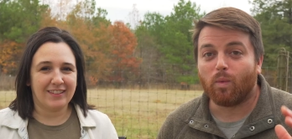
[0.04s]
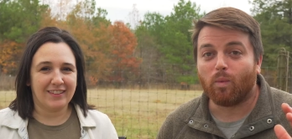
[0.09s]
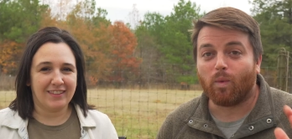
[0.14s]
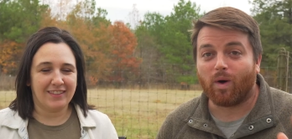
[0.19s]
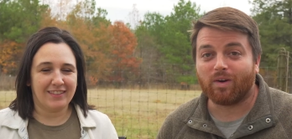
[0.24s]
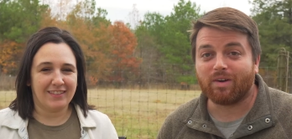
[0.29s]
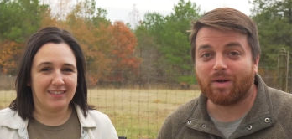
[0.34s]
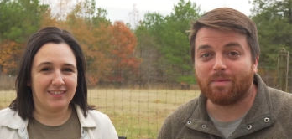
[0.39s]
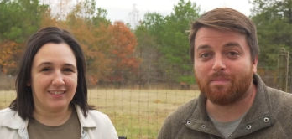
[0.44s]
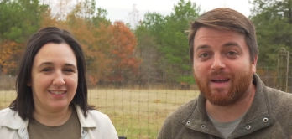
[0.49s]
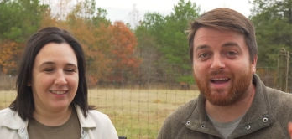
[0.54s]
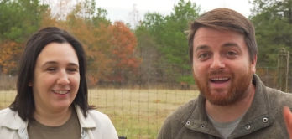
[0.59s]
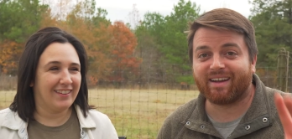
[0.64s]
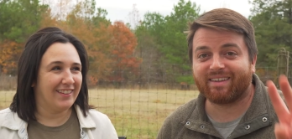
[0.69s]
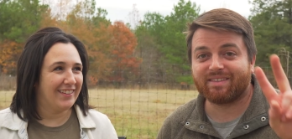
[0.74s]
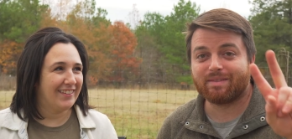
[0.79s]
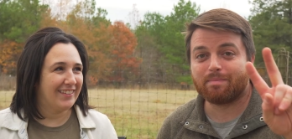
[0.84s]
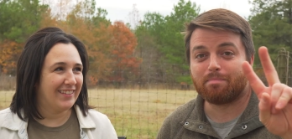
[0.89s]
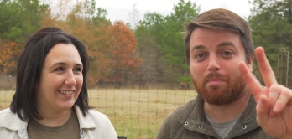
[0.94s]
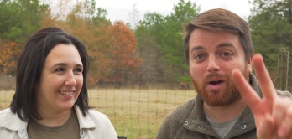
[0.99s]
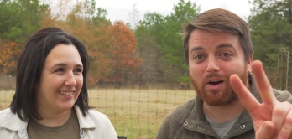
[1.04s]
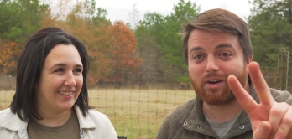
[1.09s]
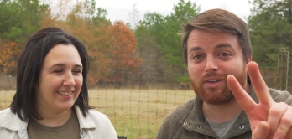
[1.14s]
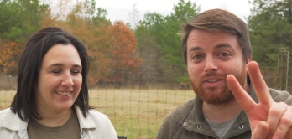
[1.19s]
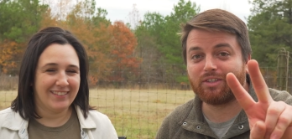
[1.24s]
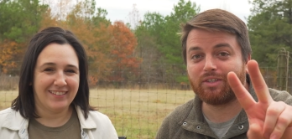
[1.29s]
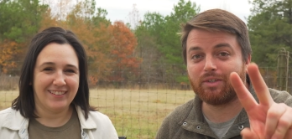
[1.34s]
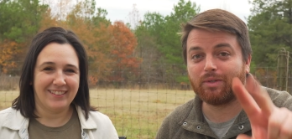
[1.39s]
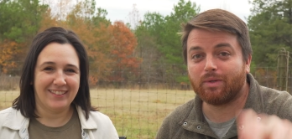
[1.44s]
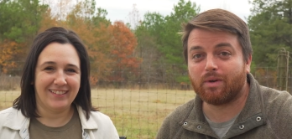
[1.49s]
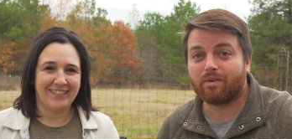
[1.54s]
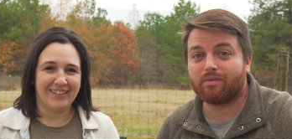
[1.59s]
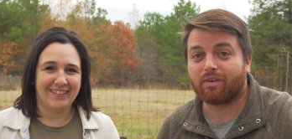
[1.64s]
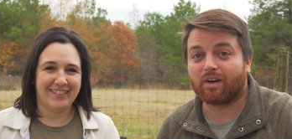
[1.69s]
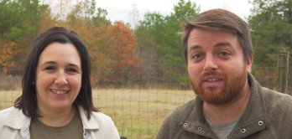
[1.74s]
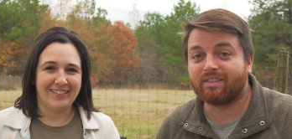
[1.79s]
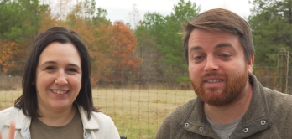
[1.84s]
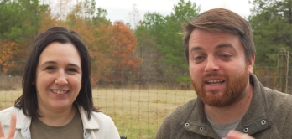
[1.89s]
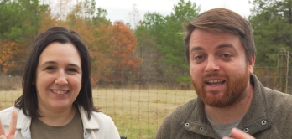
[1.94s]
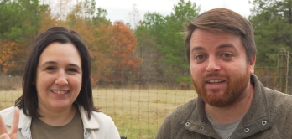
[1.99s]
Speaker 1: Welcome back, part two of
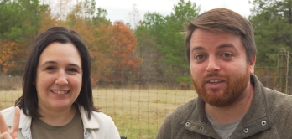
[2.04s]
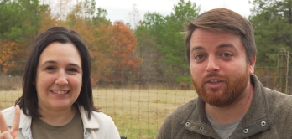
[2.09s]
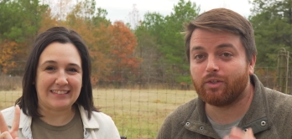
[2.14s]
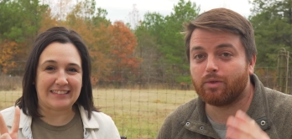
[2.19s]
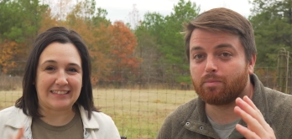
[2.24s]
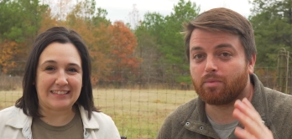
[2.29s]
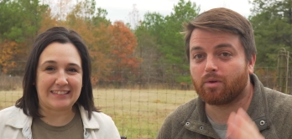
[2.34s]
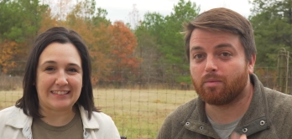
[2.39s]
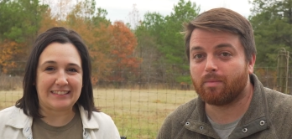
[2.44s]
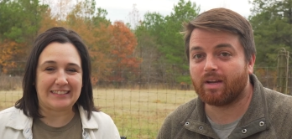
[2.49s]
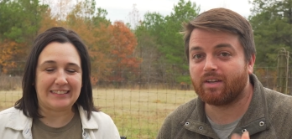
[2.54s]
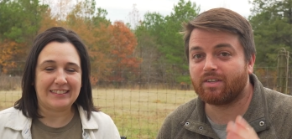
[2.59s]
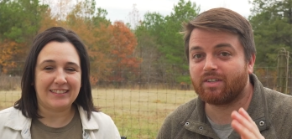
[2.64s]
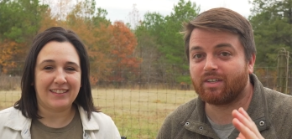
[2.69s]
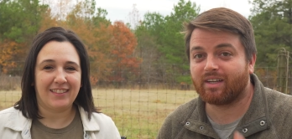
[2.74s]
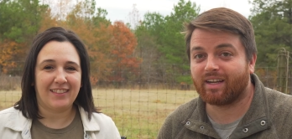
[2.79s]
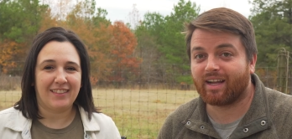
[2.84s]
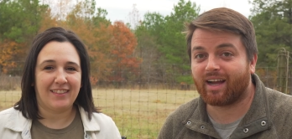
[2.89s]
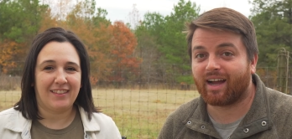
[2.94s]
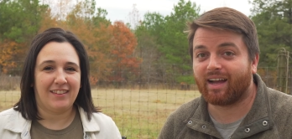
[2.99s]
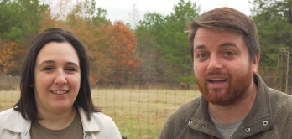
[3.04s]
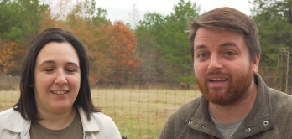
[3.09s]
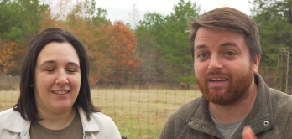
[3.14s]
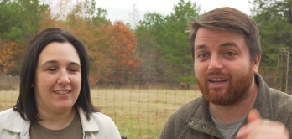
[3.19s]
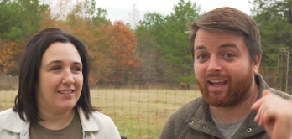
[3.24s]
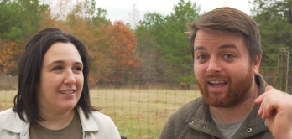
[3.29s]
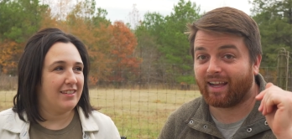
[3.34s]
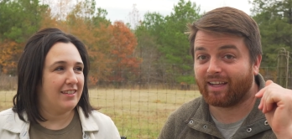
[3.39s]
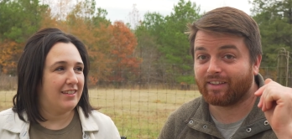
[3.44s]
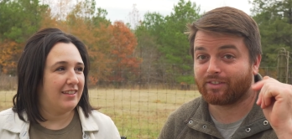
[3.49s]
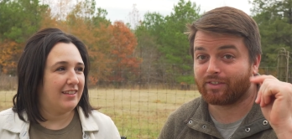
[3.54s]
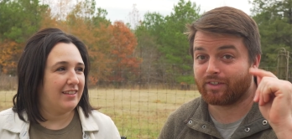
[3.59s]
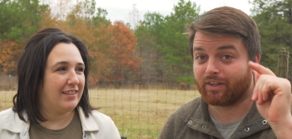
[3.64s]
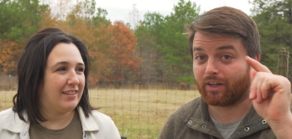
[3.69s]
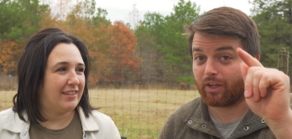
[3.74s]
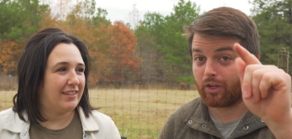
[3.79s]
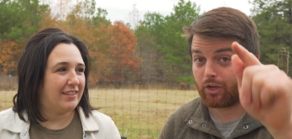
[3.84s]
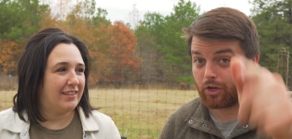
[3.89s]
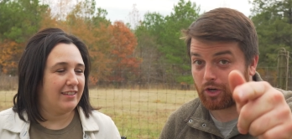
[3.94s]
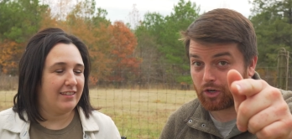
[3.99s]
our Tegu brumation guide,
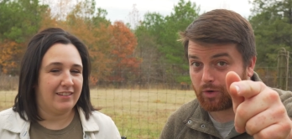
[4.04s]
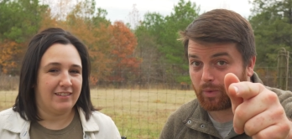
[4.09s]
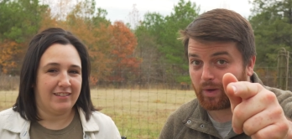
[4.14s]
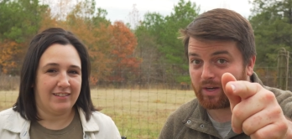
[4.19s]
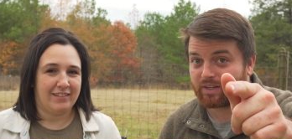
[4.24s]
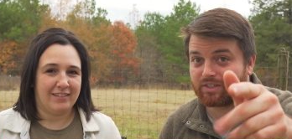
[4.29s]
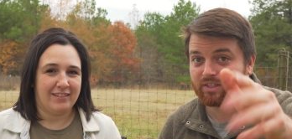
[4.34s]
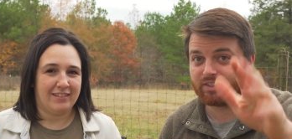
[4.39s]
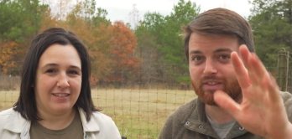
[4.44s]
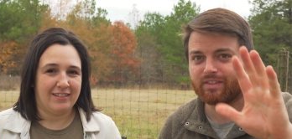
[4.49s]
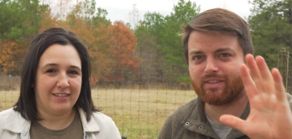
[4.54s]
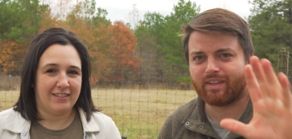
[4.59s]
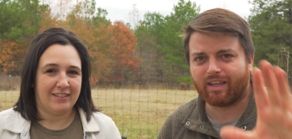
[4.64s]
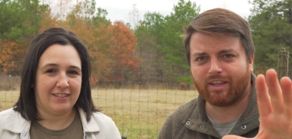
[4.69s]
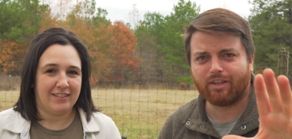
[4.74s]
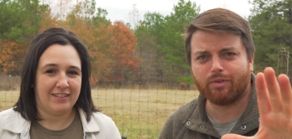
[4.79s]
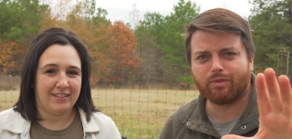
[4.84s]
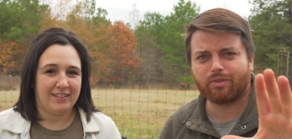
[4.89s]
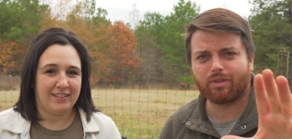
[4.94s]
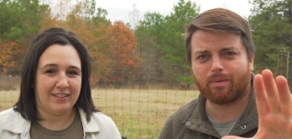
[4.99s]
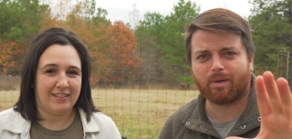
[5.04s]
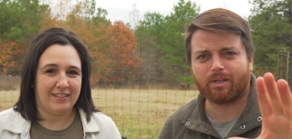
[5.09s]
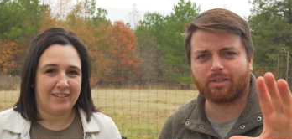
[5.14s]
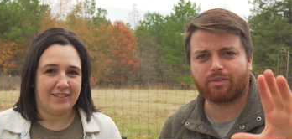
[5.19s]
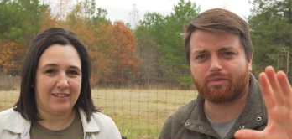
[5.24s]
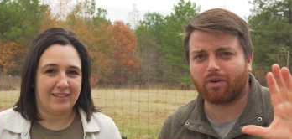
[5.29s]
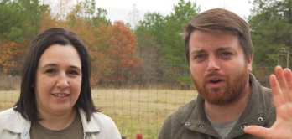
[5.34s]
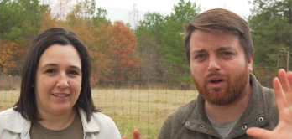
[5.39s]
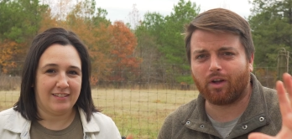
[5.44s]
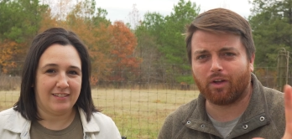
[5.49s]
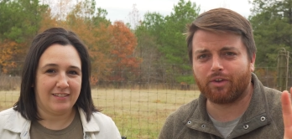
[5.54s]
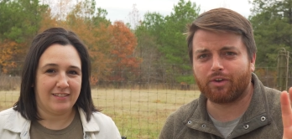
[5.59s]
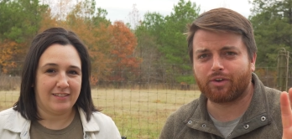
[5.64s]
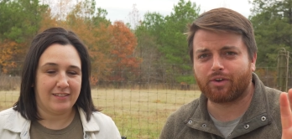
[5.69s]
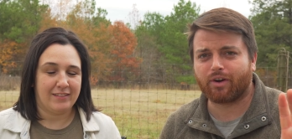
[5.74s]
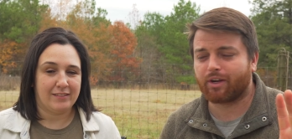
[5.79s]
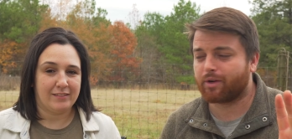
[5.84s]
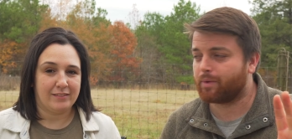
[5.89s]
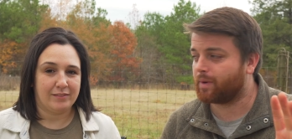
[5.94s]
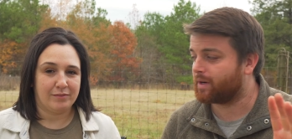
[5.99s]
answering your questions. Thank you so much for all your
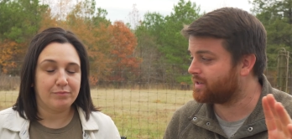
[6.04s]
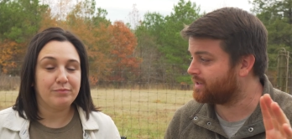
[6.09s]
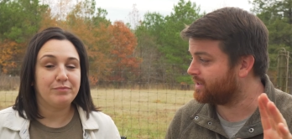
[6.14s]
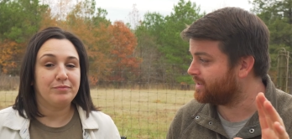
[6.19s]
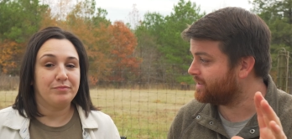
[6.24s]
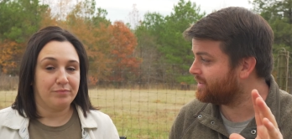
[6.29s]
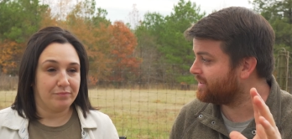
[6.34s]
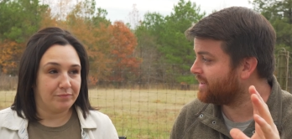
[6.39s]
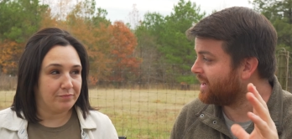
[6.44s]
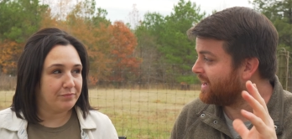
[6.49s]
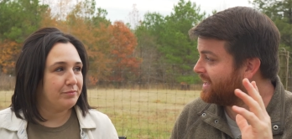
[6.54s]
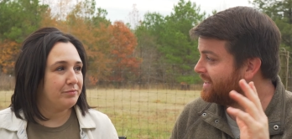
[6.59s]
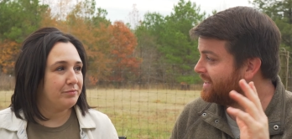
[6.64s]
great questions.